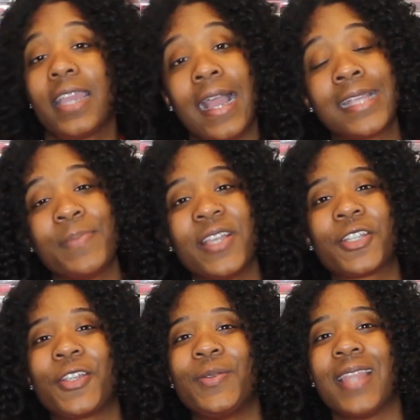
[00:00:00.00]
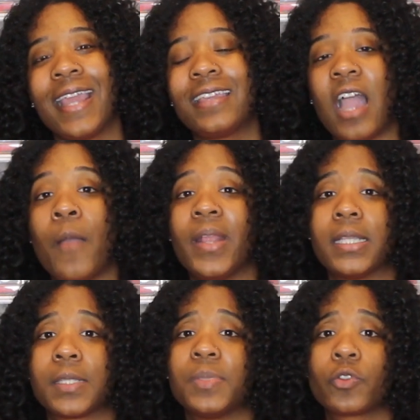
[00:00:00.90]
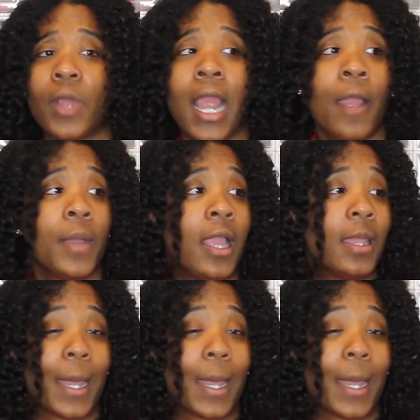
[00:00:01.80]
Guys, make sure you like, comment, and subscribe.